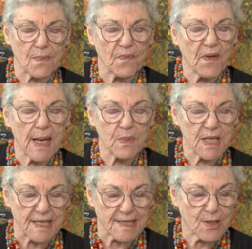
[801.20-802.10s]

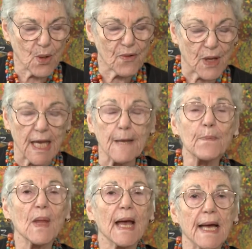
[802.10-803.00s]
family story,
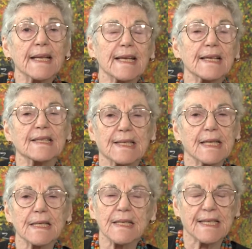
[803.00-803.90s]
and he
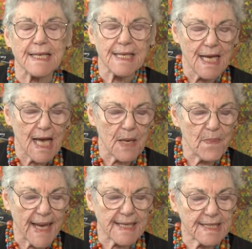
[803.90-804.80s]
steals it and
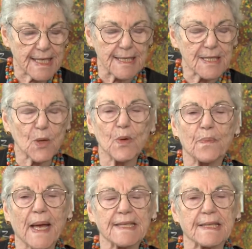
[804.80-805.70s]
makes it into a
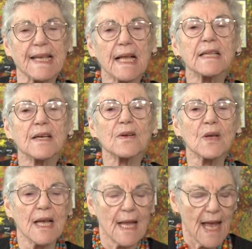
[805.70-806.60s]
bestseller,
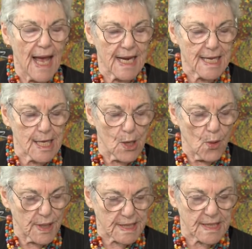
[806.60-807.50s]
and he
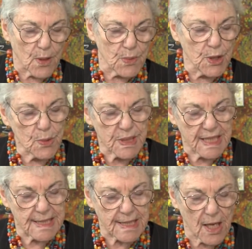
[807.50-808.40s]
also
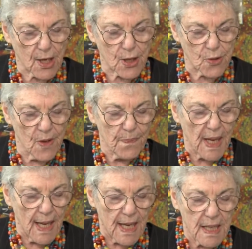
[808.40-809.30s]
uses her
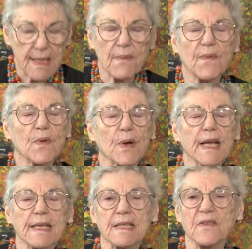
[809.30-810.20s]
for
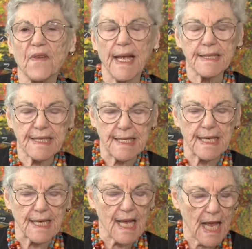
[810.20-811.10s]
his
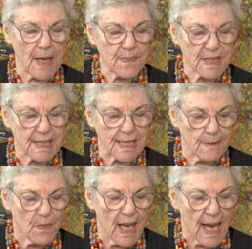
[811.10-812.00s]
fancy Hampton
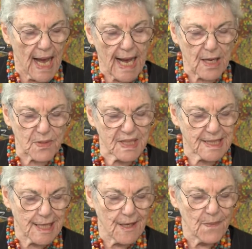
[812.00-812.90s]
house